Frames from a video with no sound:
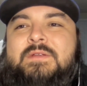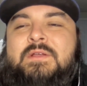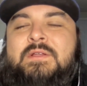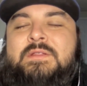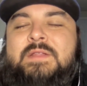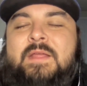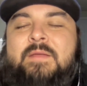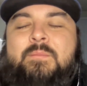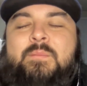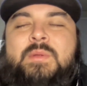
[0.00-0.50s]

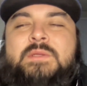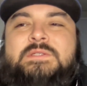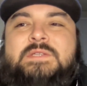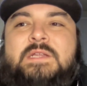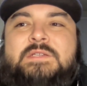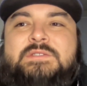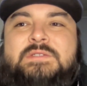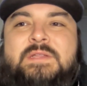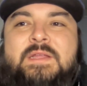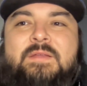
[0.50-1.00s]
could they
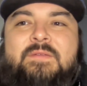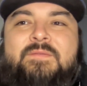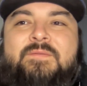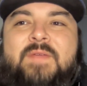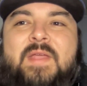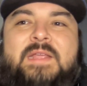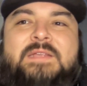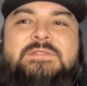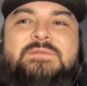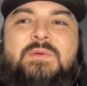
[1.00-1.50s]
potentially
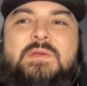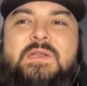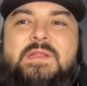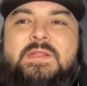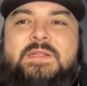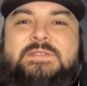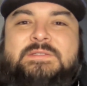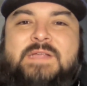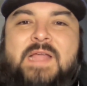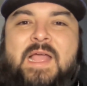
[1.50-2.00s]
face one of
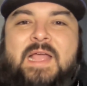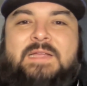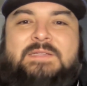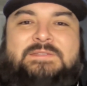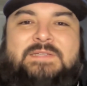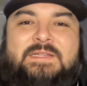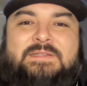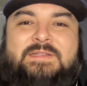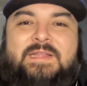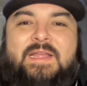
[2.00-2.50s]
these
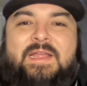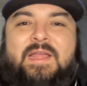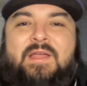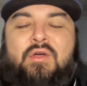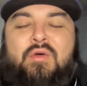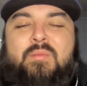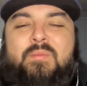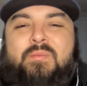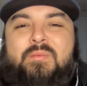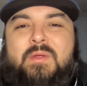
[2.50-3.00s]
guys that they
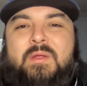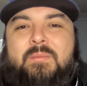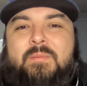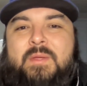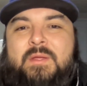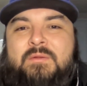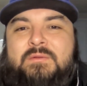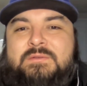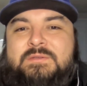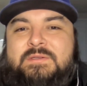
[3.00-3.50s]
help
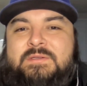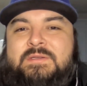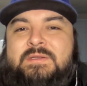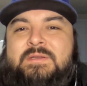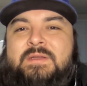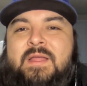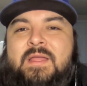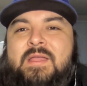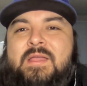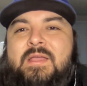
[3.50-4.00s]
rebuild
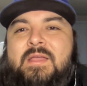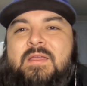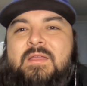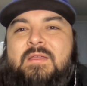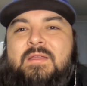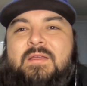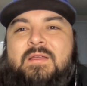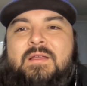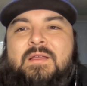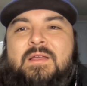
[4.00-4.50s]
and
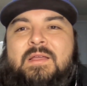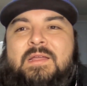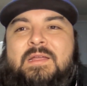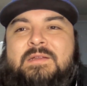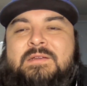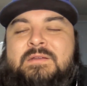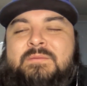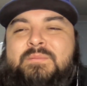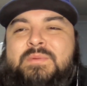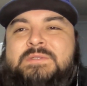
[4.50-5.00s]

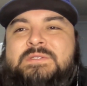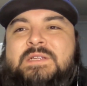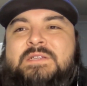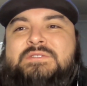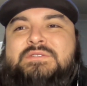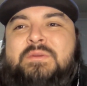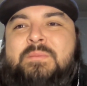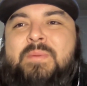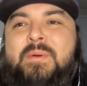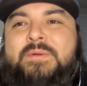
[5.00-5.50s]
in a
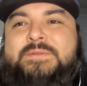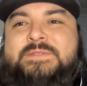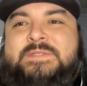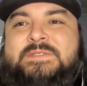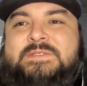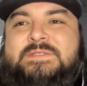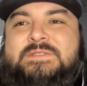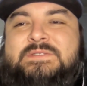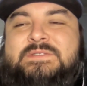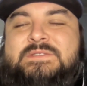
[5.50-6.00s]
potential
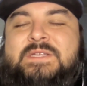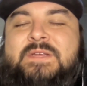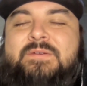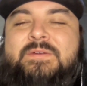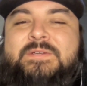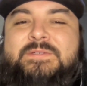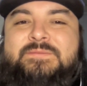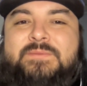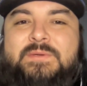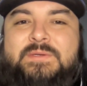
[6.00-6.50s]
postseason
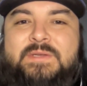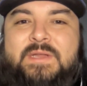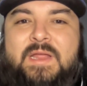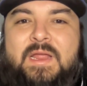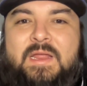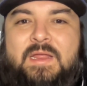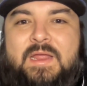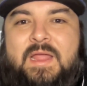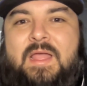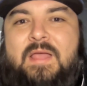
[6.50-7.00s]
series one
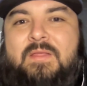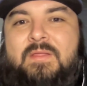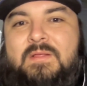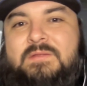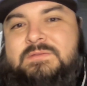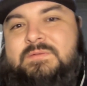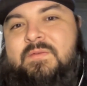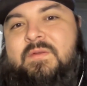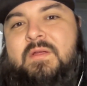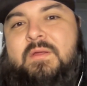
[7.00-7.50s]
day? Yeah,
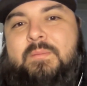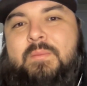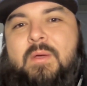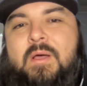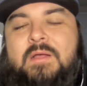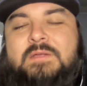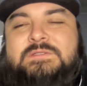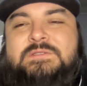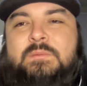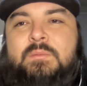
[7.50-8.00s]
that's very
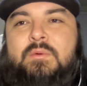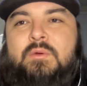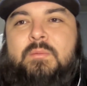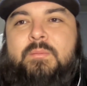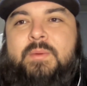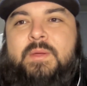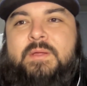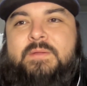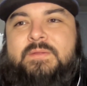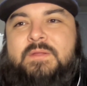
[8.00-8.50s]
possible,
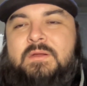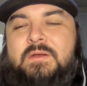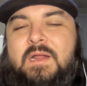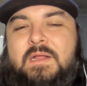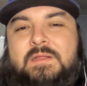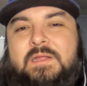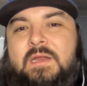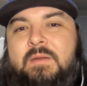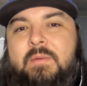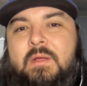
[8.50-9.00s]
but they're
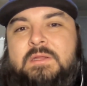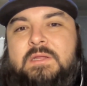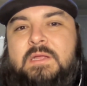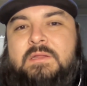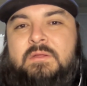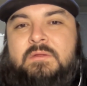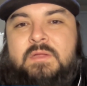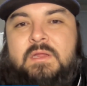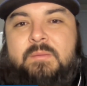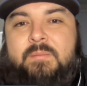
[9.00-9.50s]
not thinking about that.
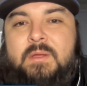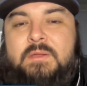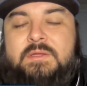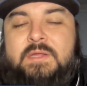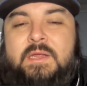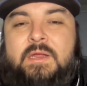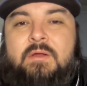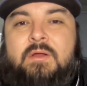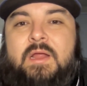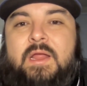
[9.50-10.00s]
They're thinking about
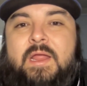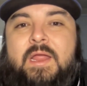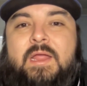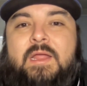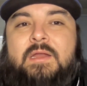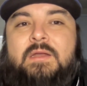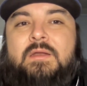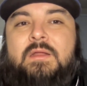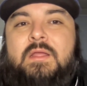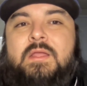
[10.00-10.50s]
the year at
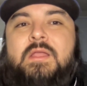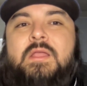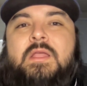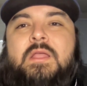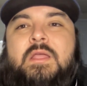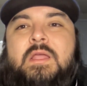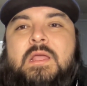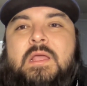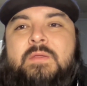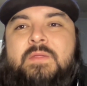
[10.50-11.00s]
hand.
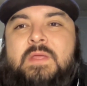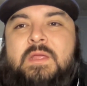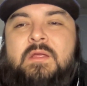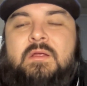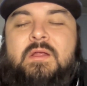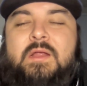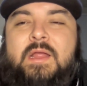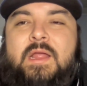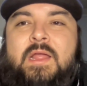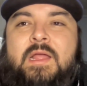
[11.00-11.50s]
And the
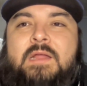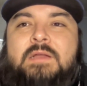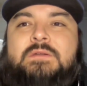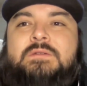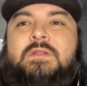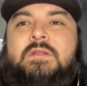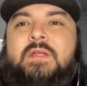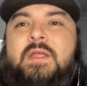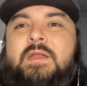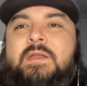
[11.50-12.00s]
year at
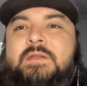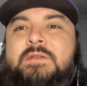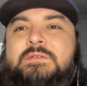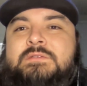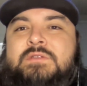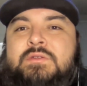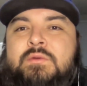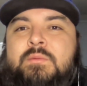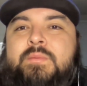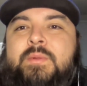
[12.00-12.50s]
hand, they're getting
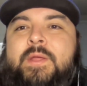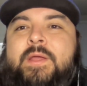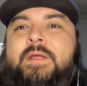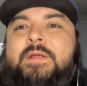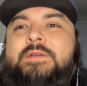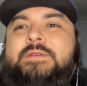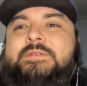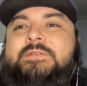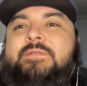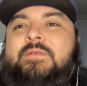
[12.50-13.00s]
two
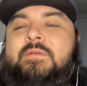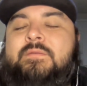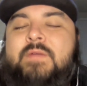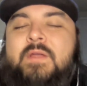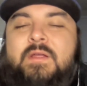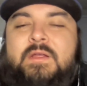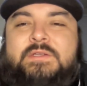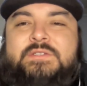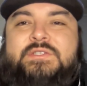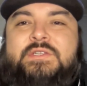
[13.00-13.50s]
players for
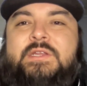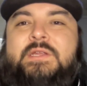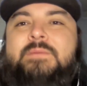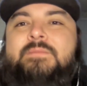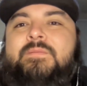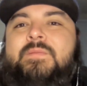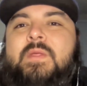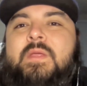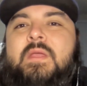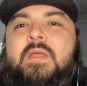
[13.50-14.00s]
very
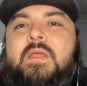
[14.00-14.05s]
cheap